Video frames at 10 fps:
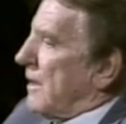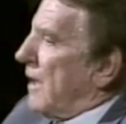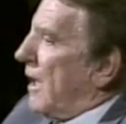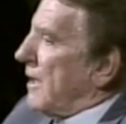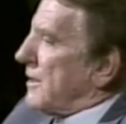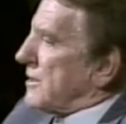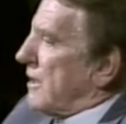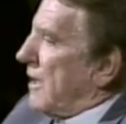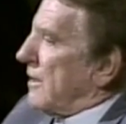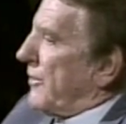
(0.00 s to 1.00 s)
I
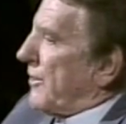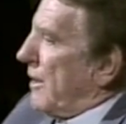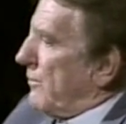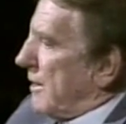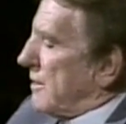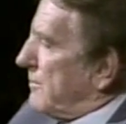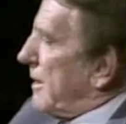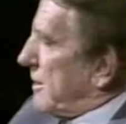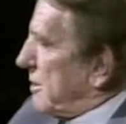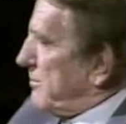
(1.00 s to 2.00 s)
decided that I wanted to
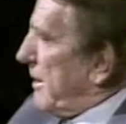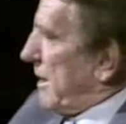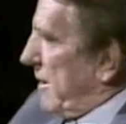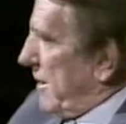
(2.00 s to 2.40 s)
make this money